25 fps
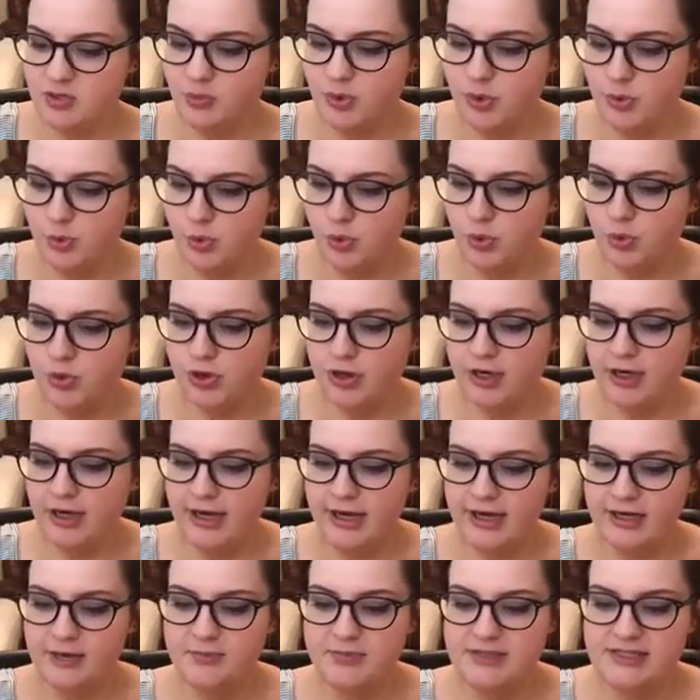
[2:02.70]
a reward.
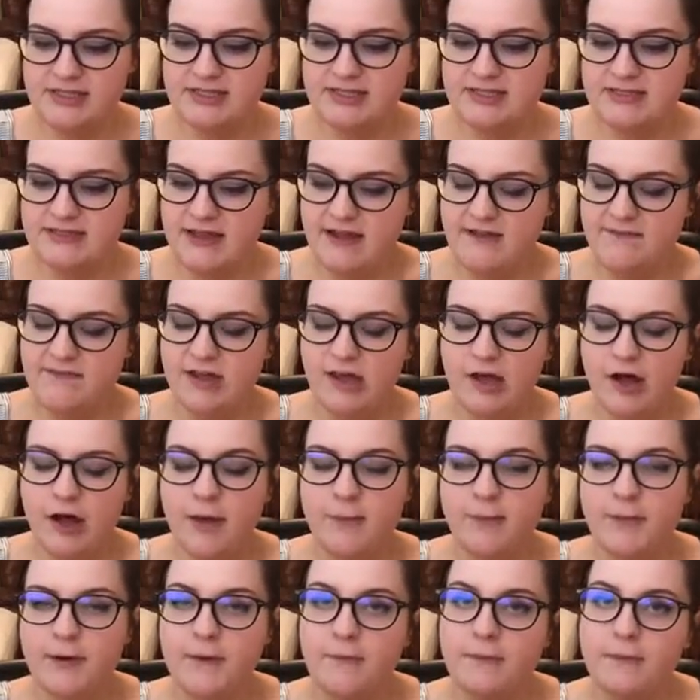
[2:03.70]
I had been saving
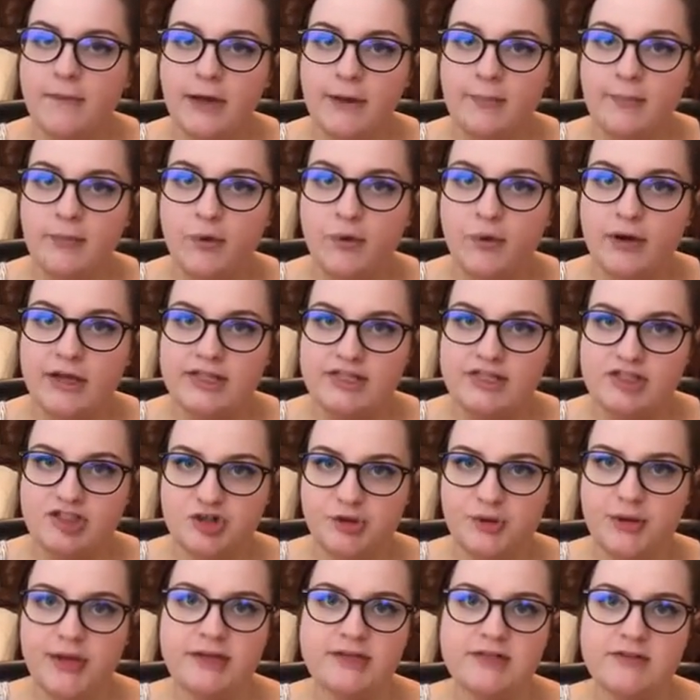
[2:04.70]
up my points.
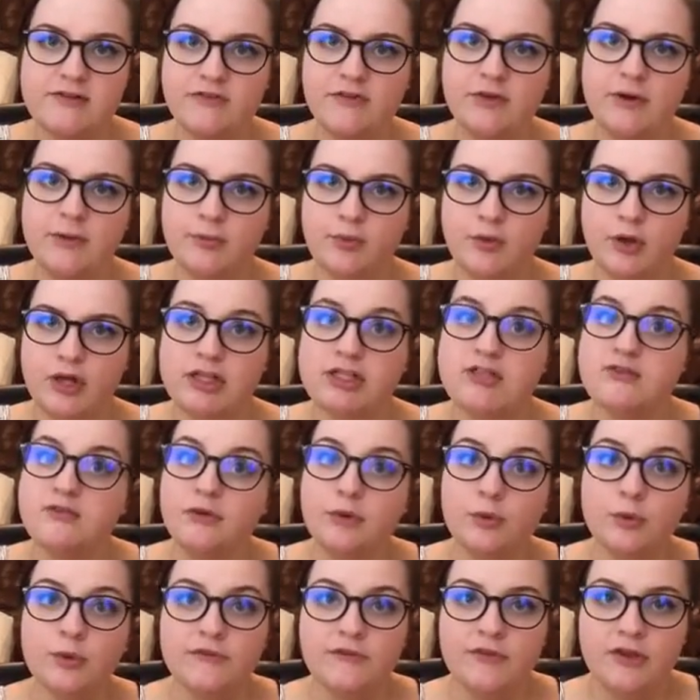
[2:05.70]
You get different points for
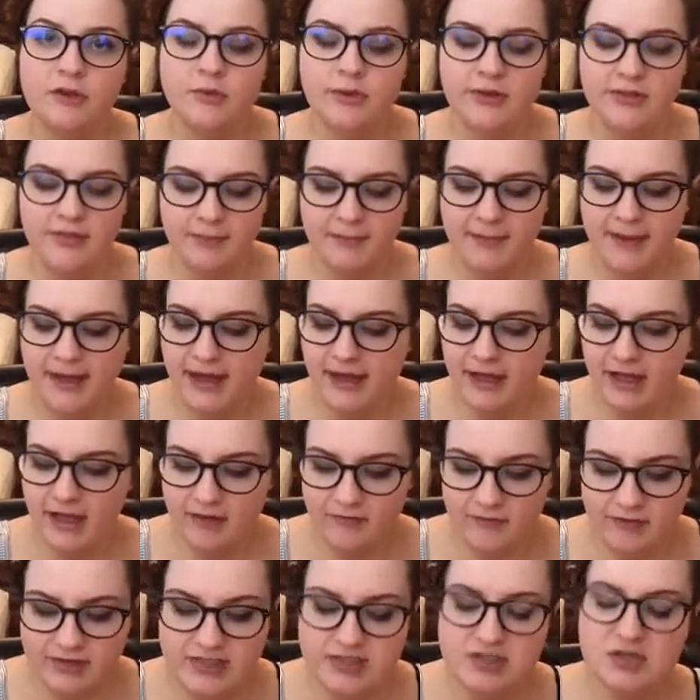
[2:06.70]
reviewing the bag
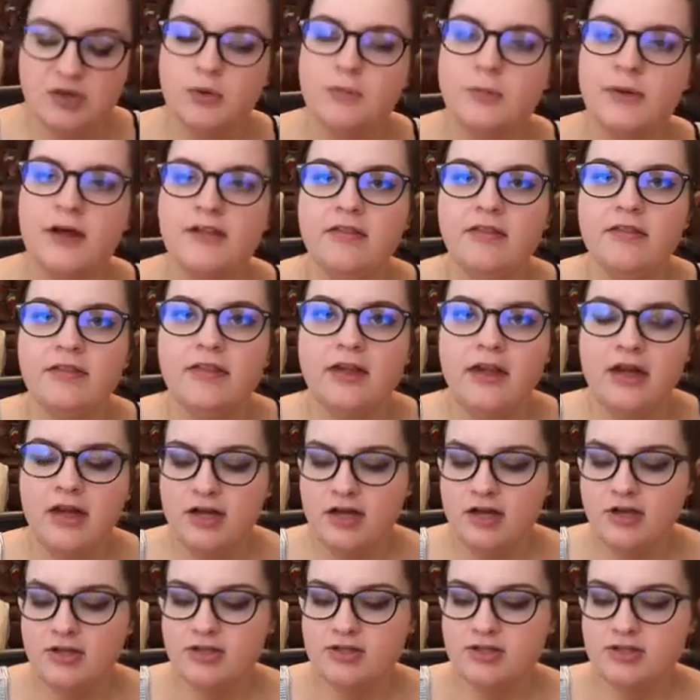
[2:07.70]
every single month.
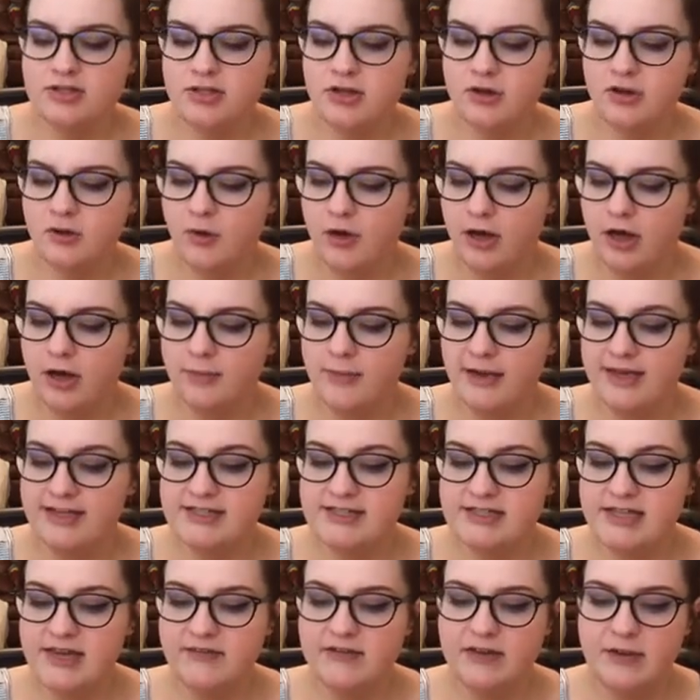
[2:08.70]
So um, I
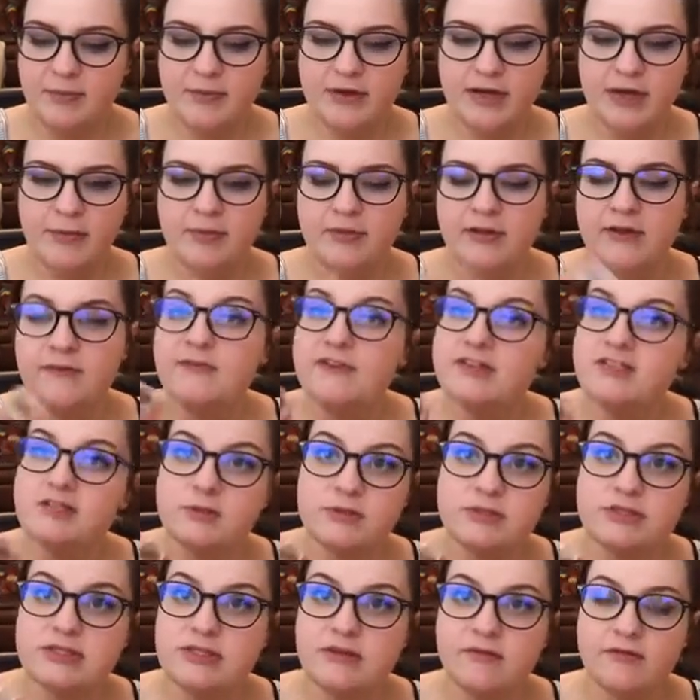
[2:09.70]
saved up and I believe this
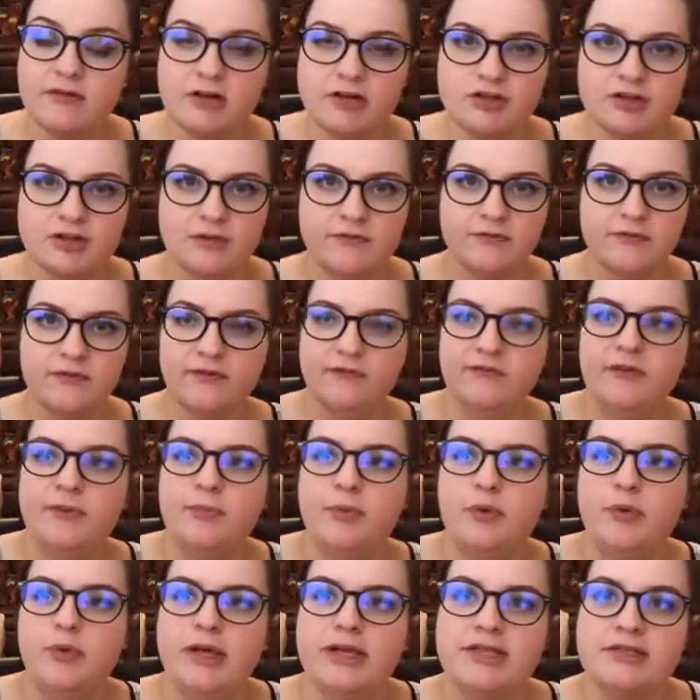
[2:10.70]
was 750
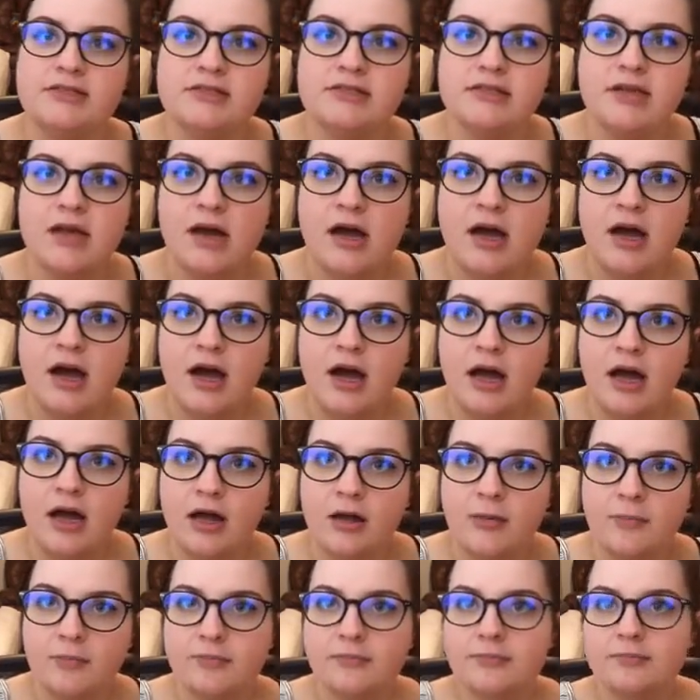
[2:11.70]
points.
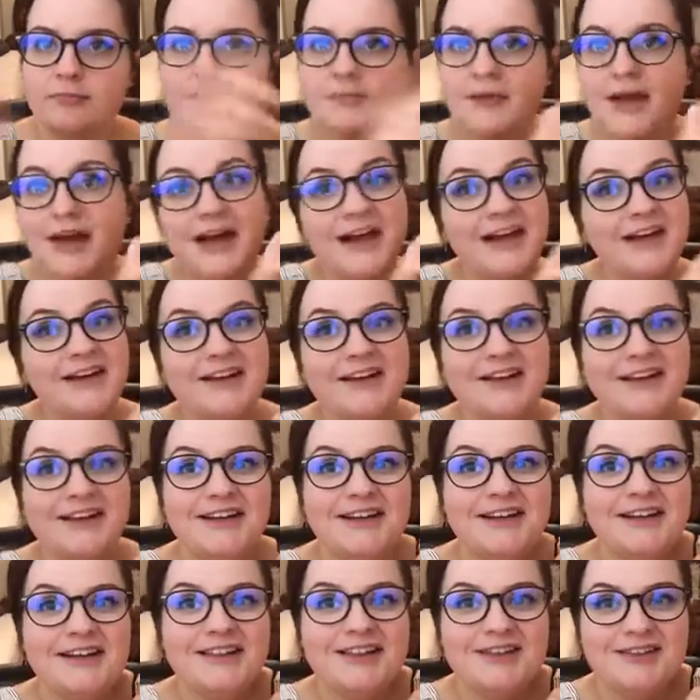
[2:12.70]
Um, and
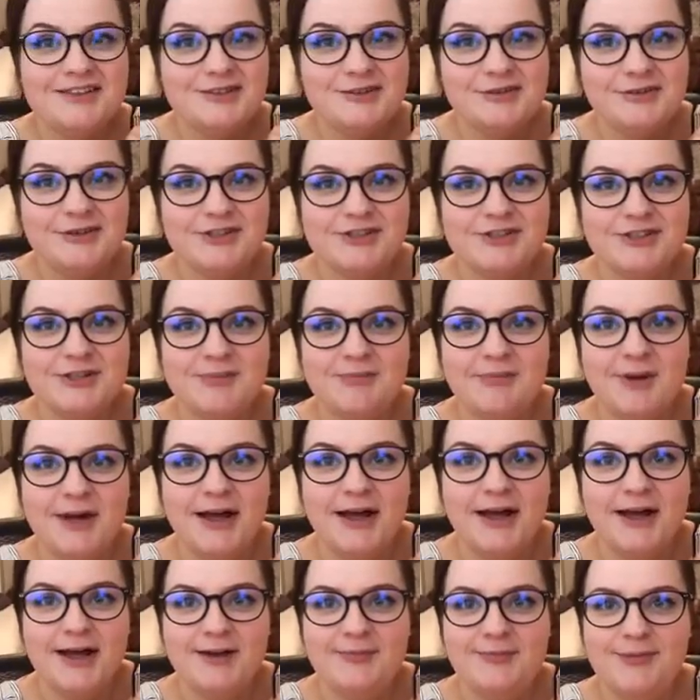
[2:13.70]
there's Christian
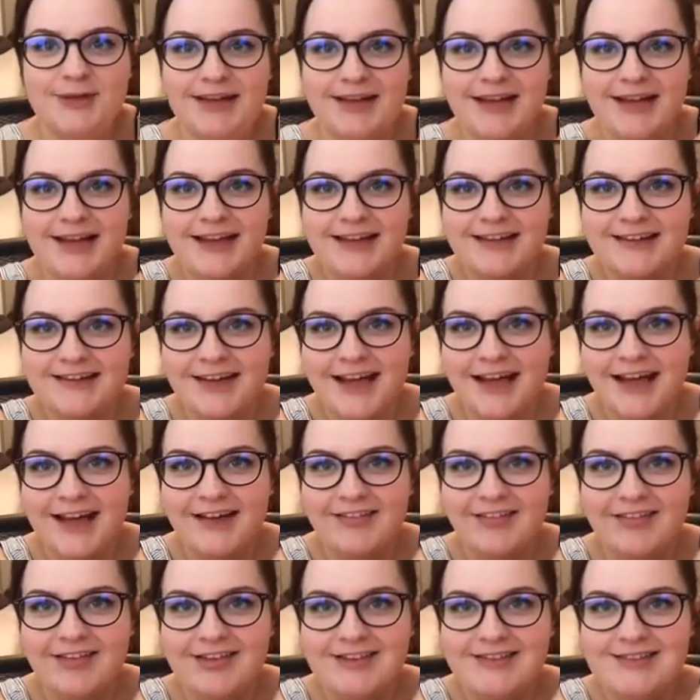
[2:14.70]
behind me and
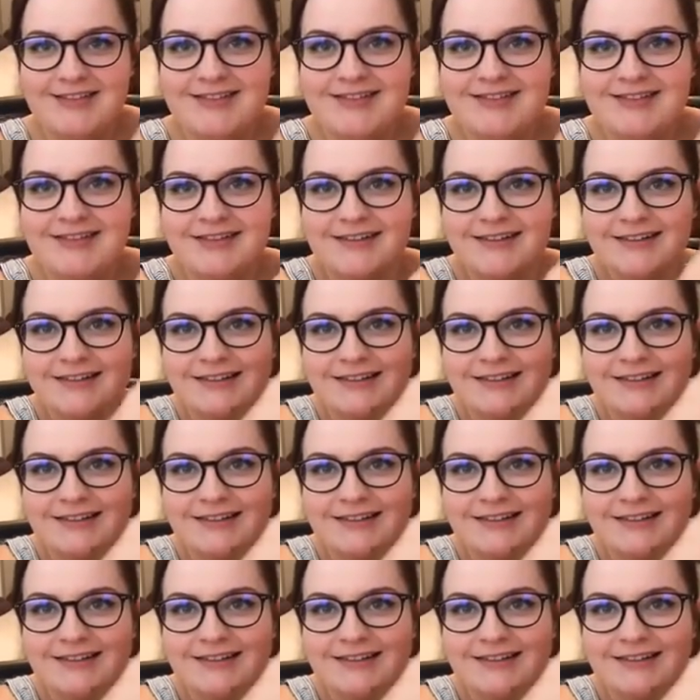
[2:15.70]
Atlas